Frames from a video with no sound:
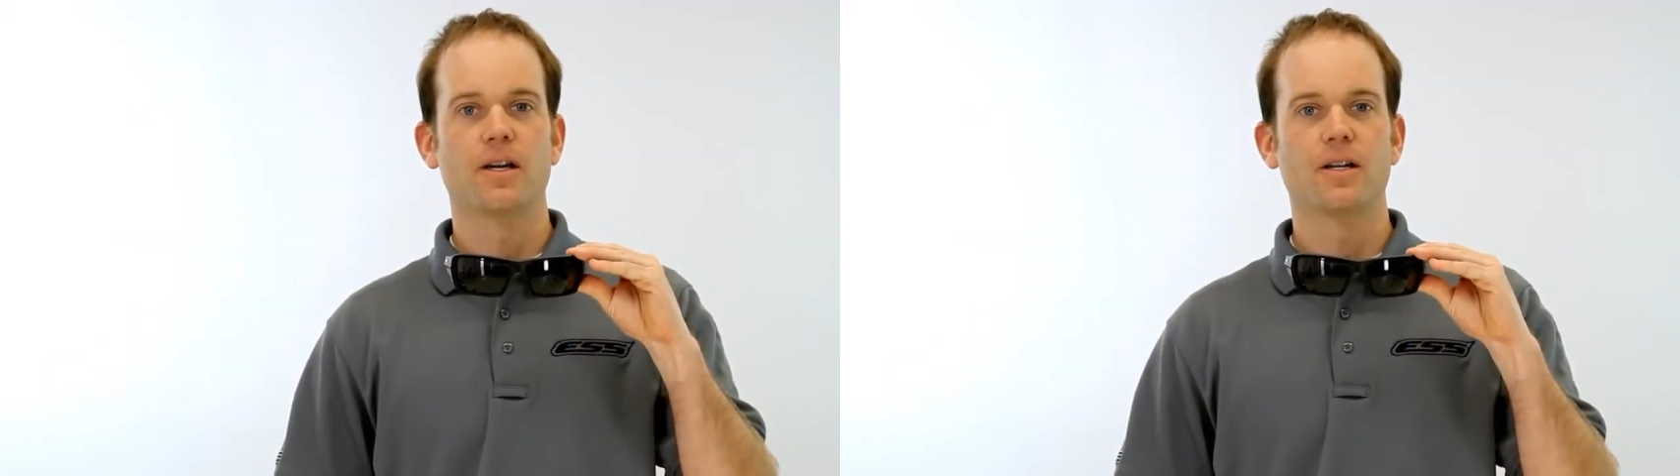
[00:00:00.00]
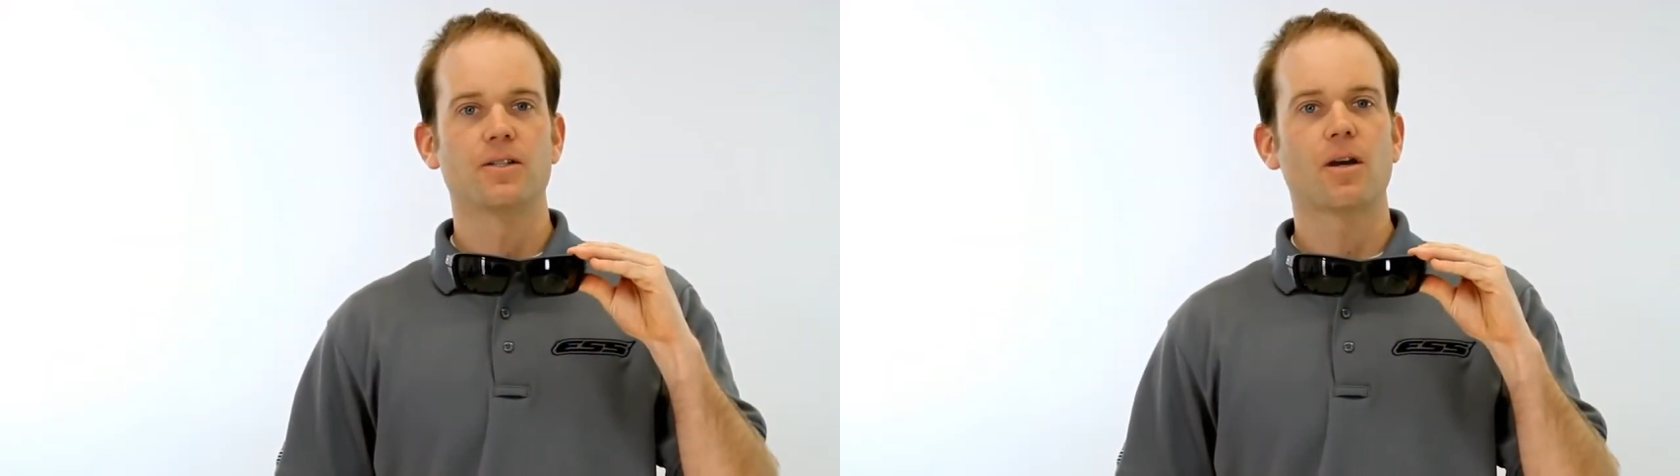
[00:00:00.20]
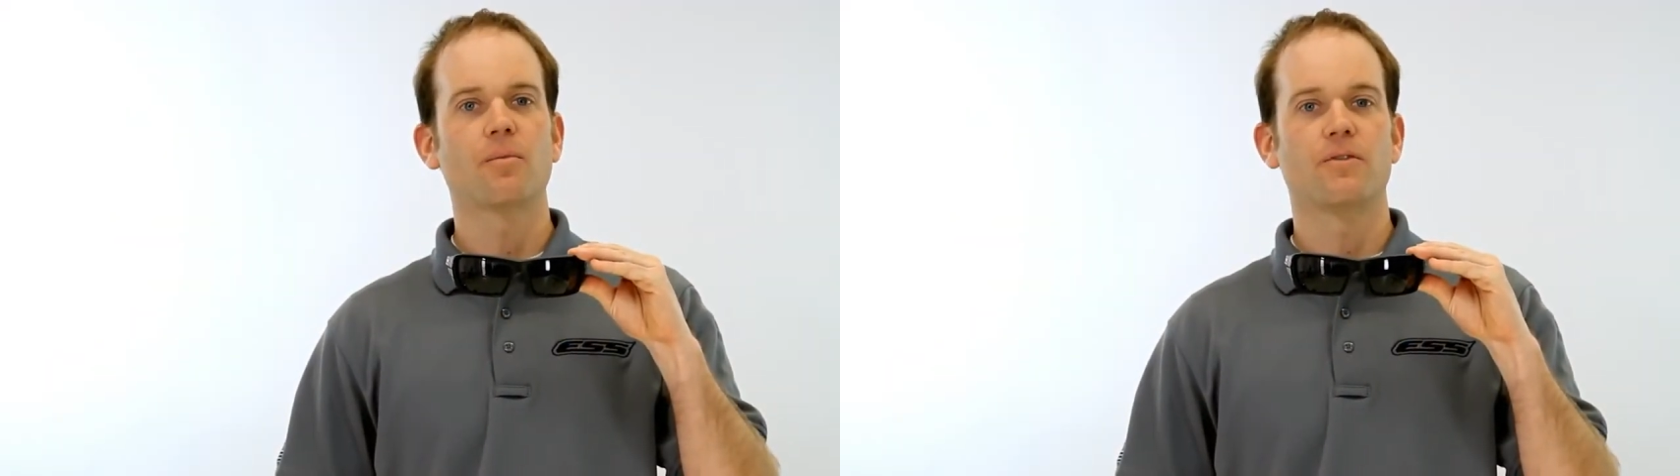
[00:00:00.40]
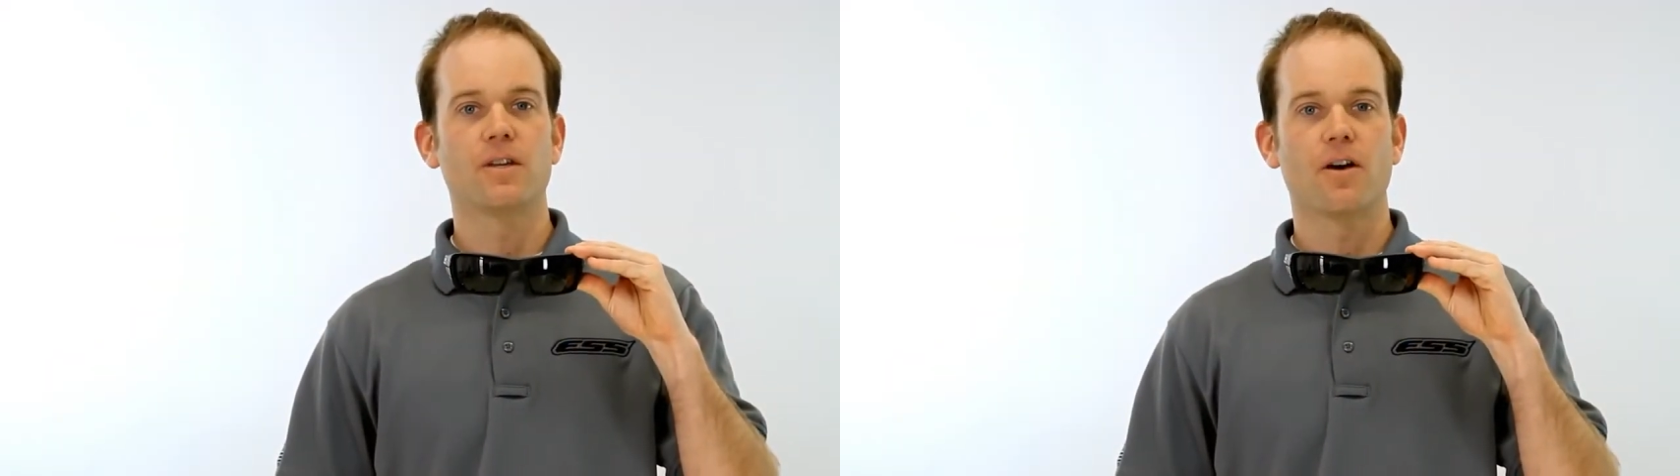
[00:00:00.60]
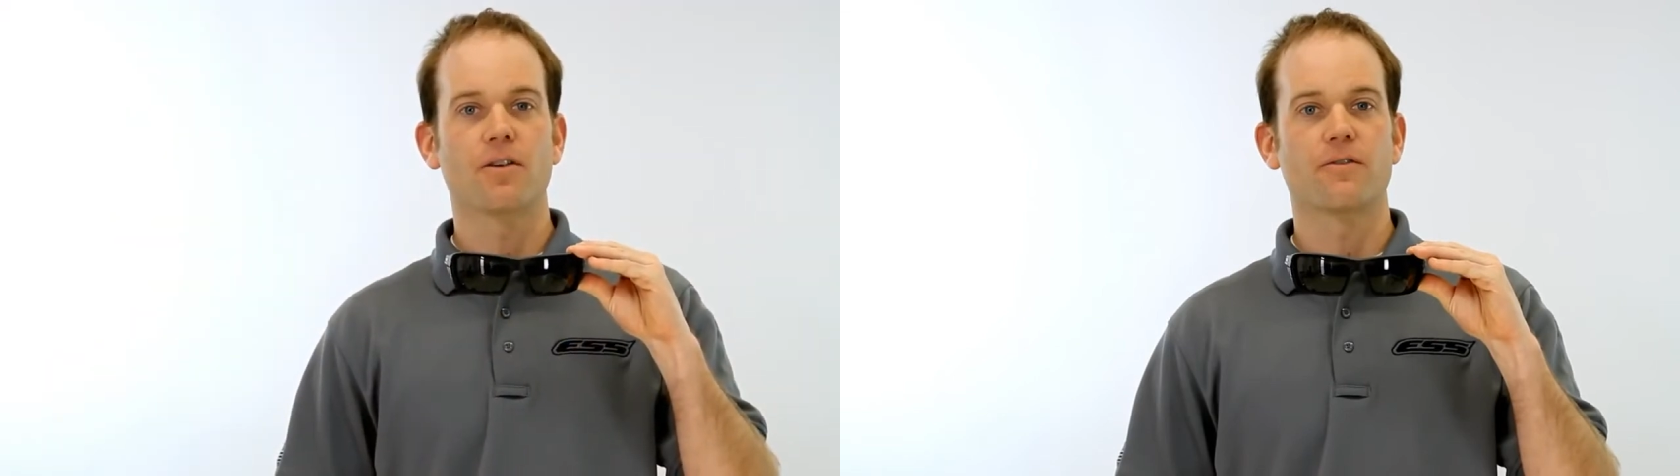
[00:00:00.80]
and some of
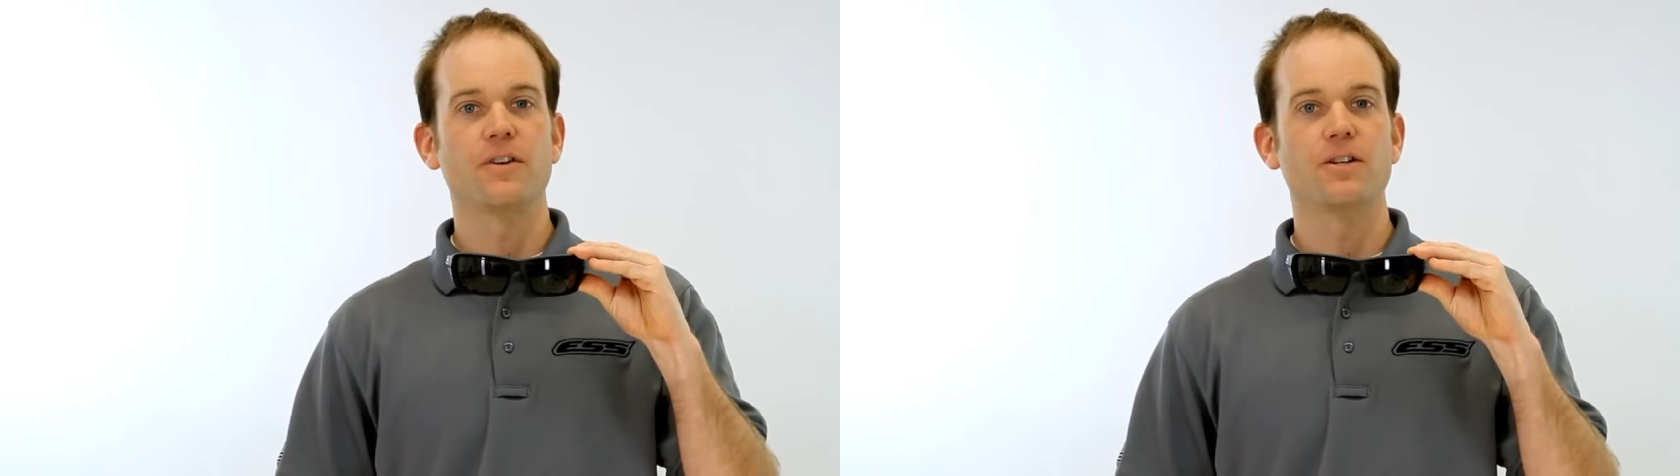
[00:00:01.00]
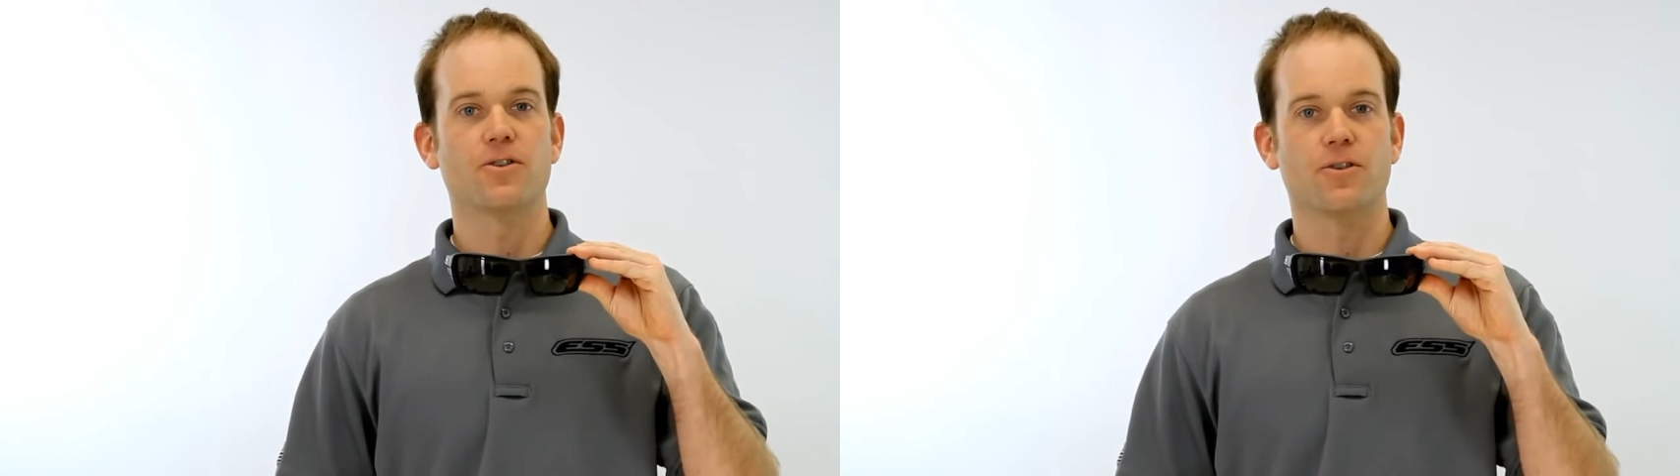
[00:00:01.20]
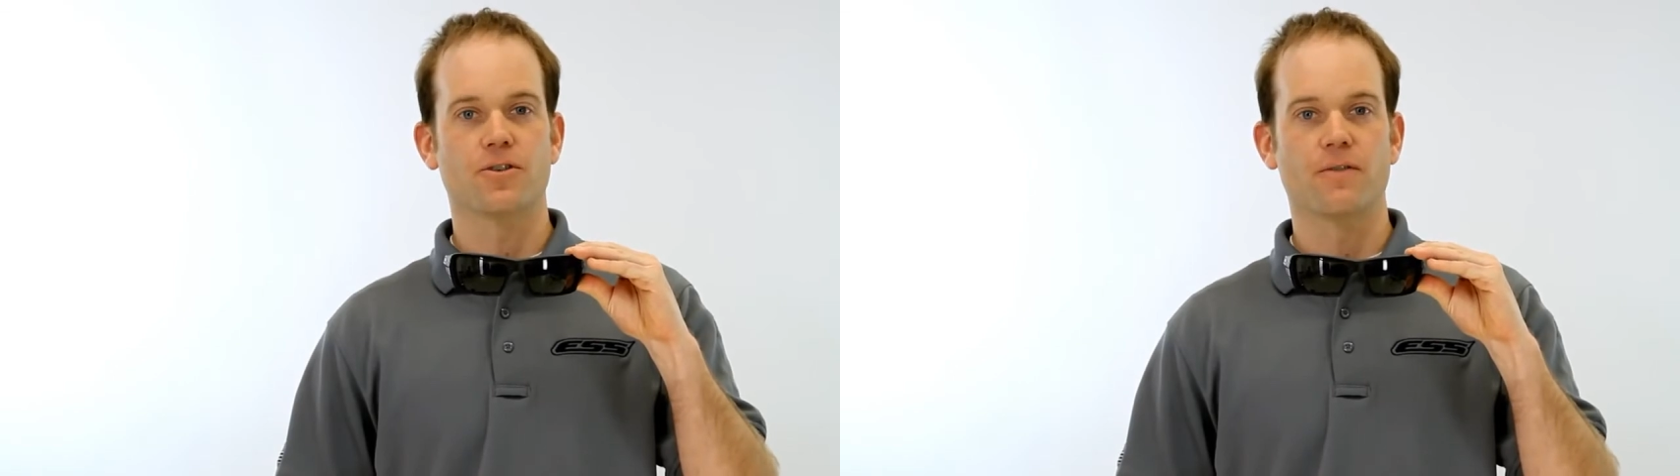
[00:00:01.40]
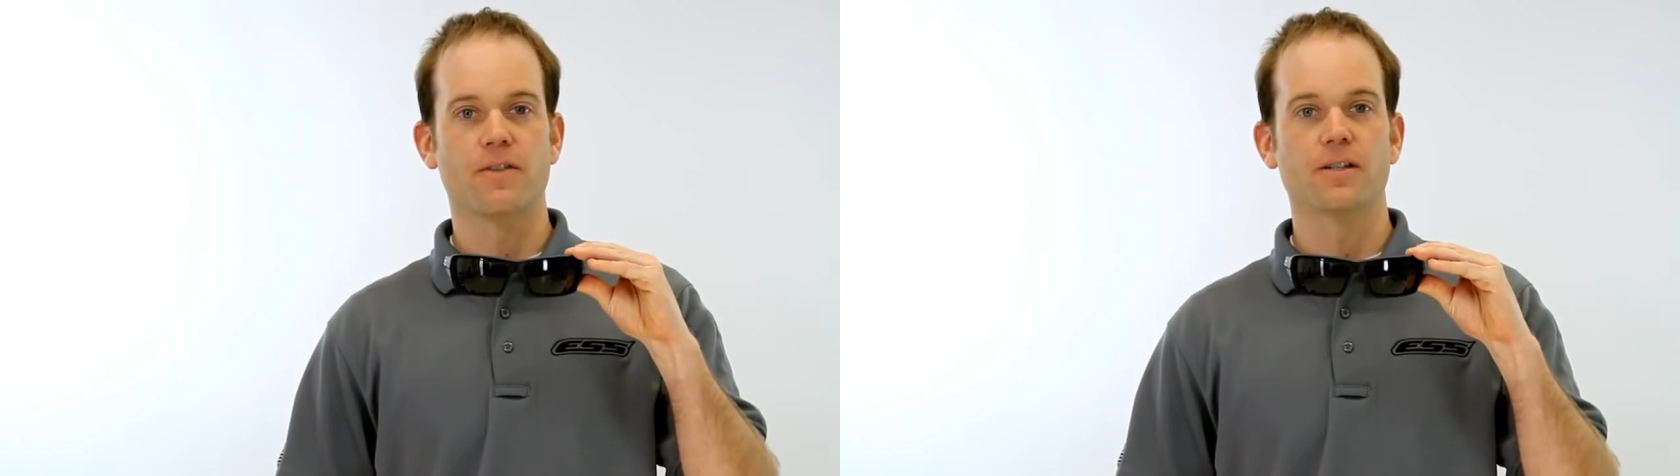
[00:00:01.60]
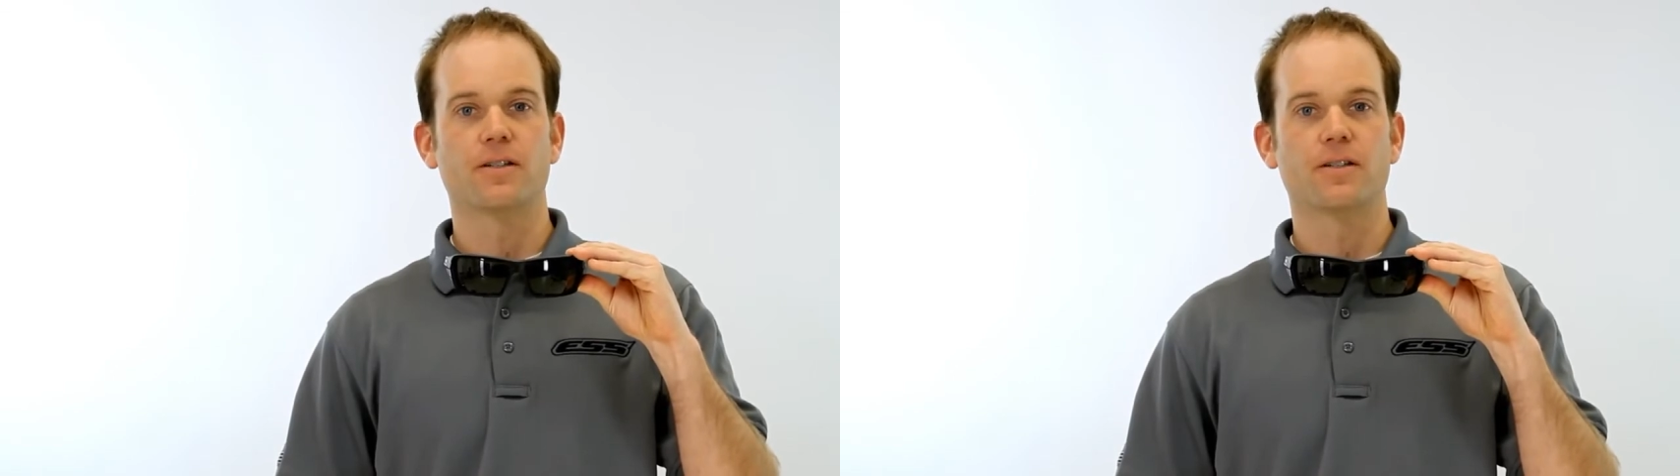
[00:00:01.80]
the other features of this